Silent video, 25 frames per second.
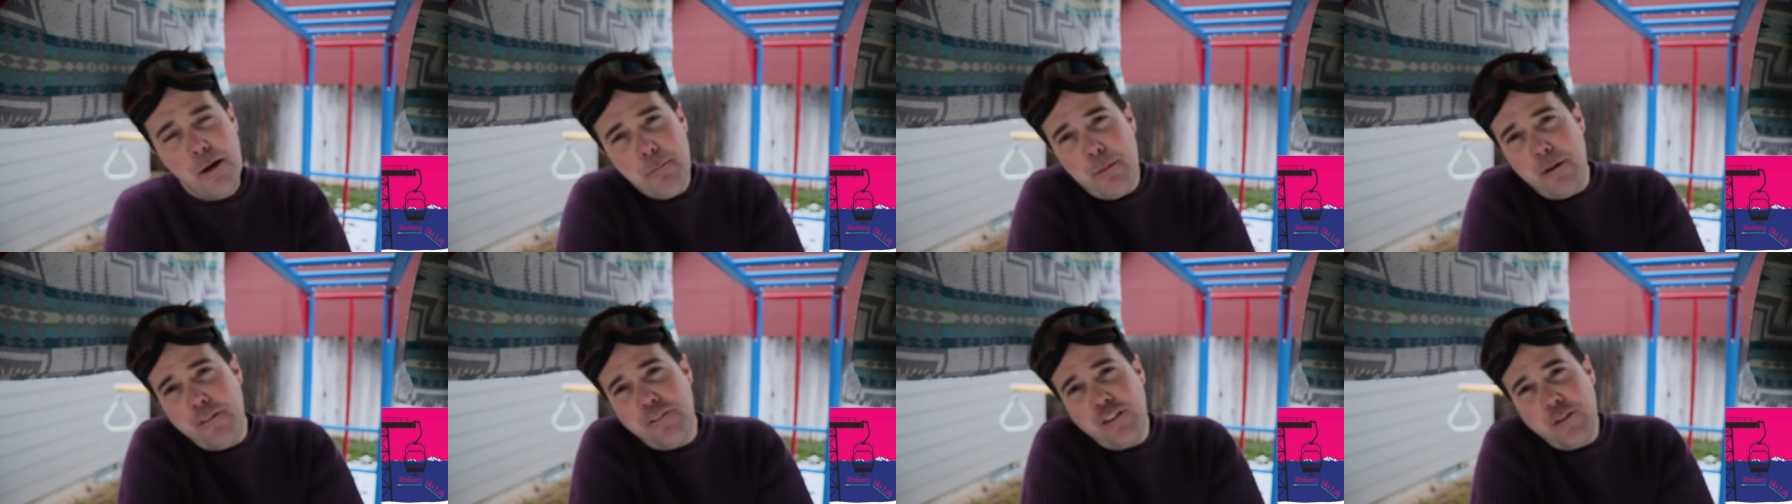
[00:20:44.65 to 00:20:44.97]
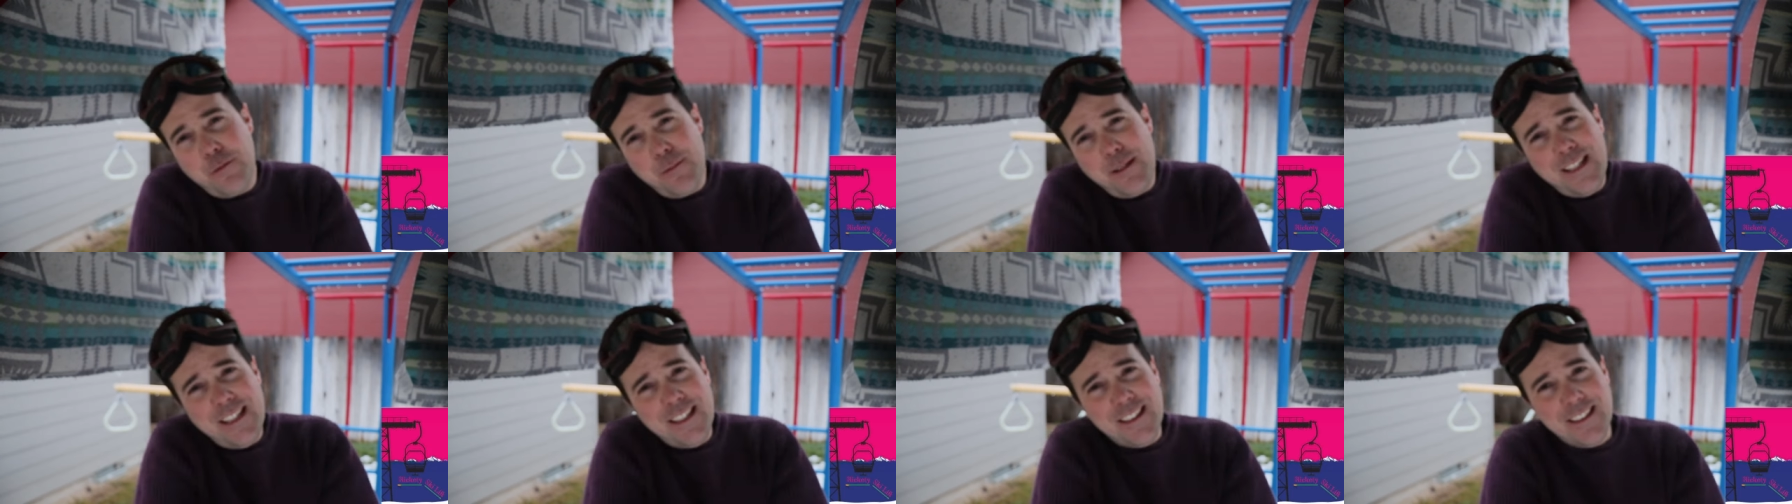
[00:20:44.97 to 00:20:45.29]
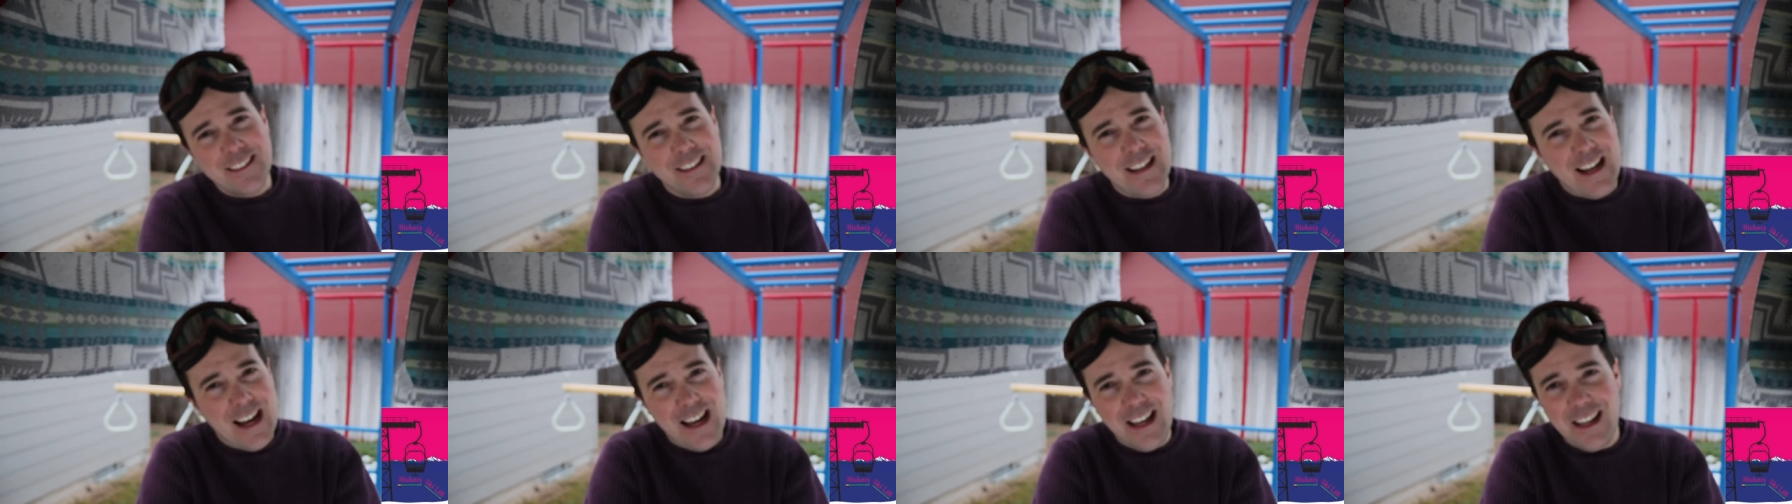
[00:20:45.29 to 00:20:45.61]
But for me,
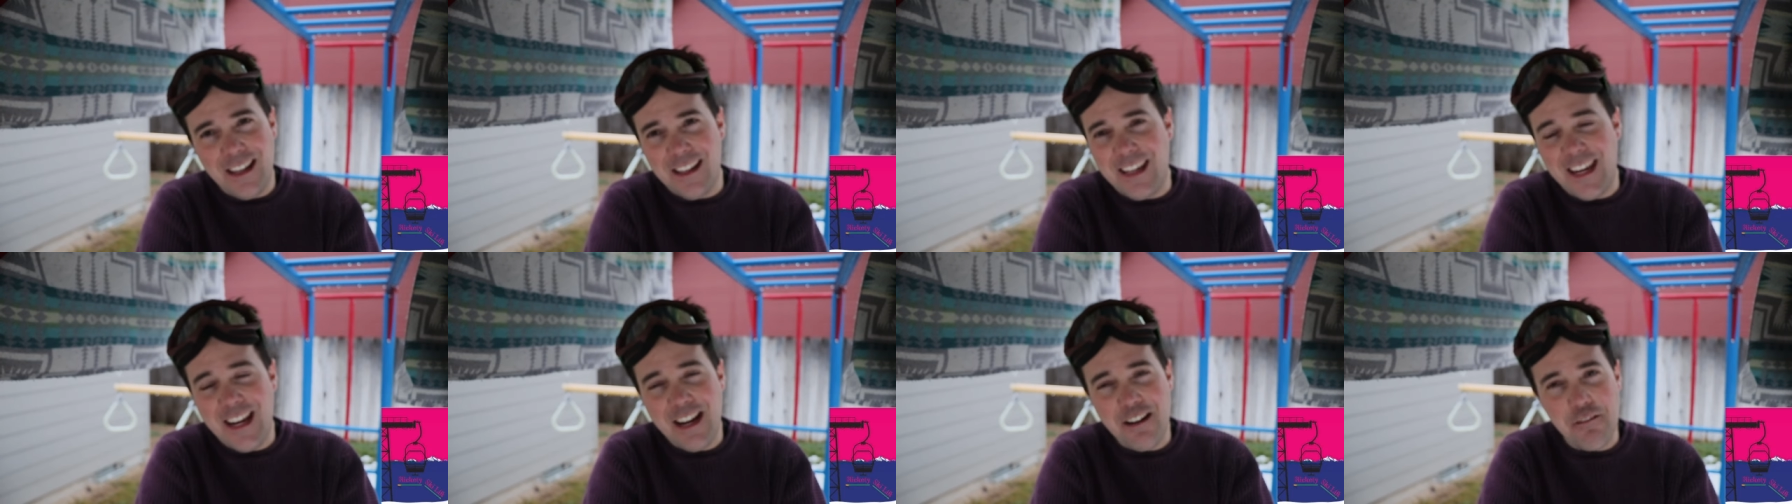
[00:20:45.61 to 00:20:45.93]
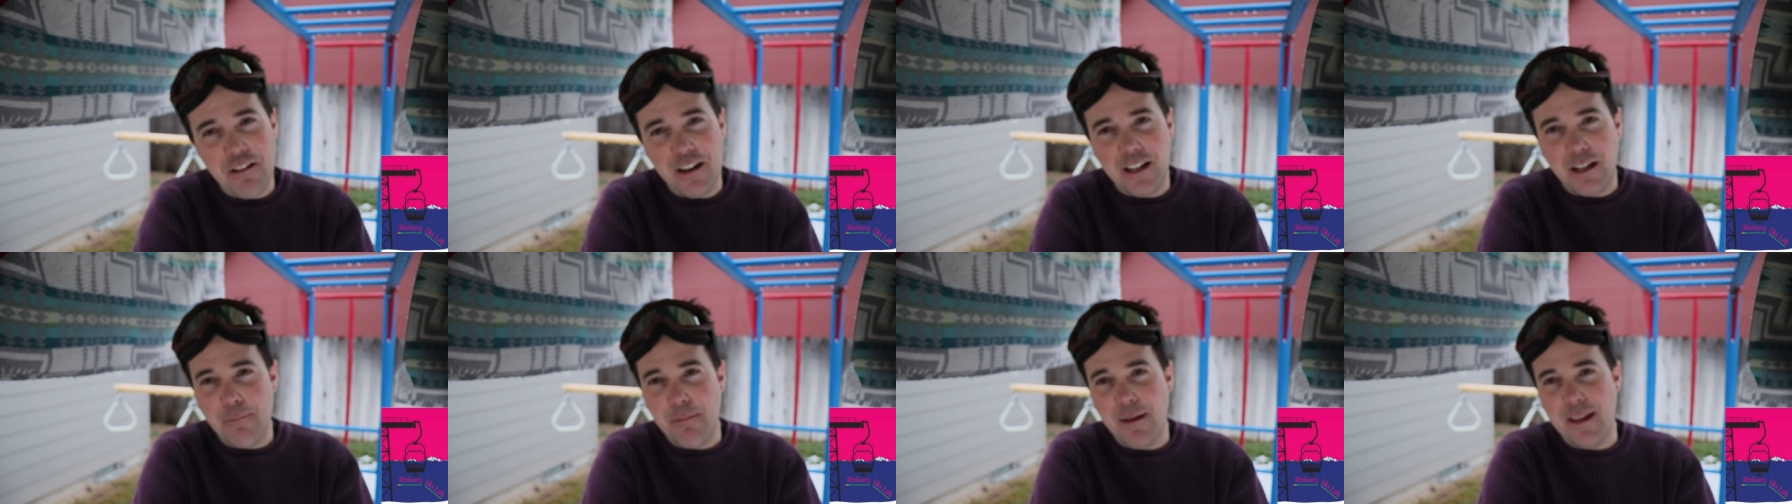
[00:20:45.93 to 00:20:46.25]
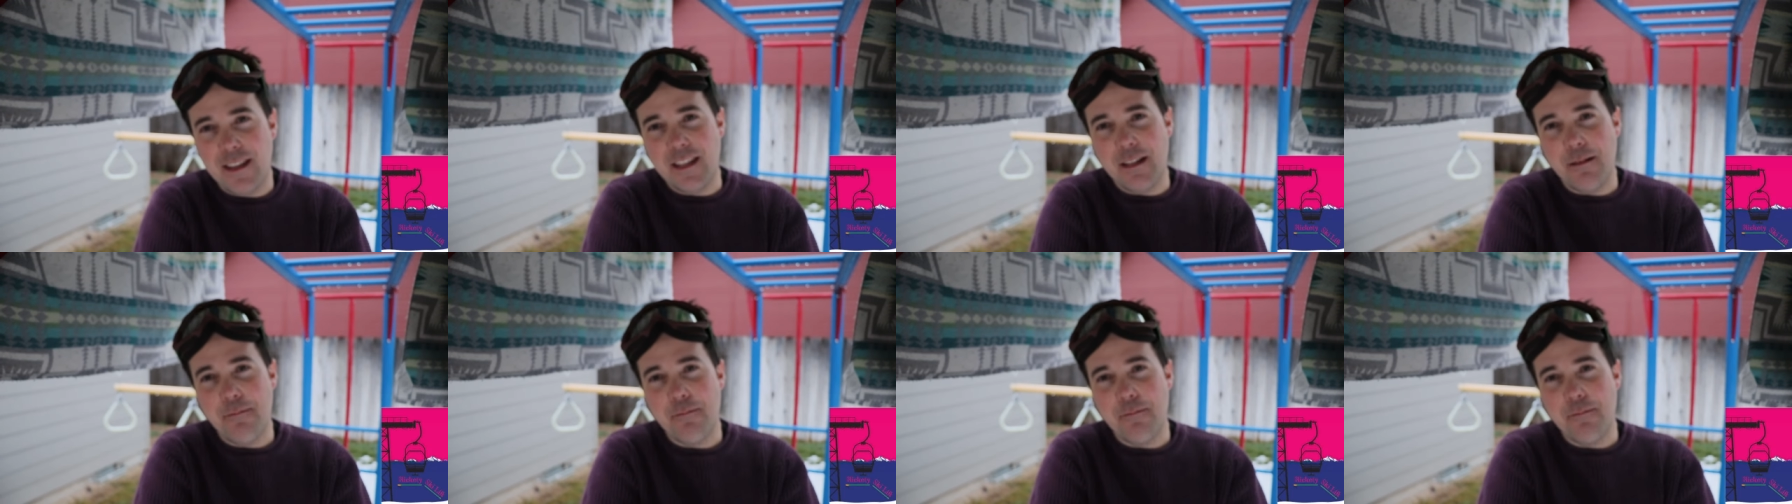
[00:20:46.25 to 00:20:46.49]
I can't recommend